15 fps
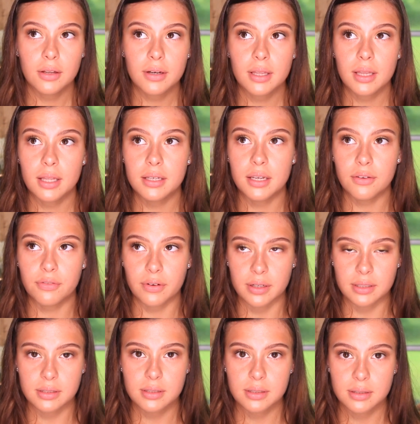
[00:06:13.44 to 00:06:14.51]
Look at that
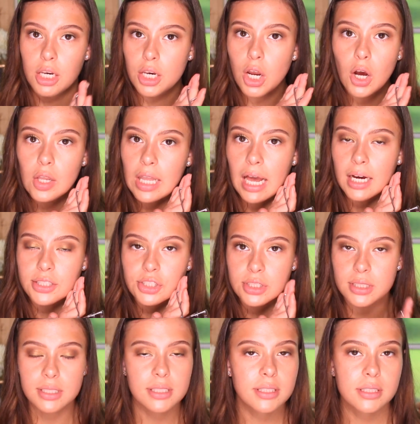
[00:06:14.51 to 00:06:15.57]
difference. No
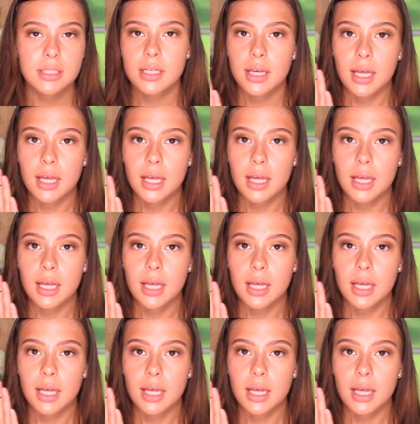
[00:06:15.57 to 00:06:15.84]
lashes,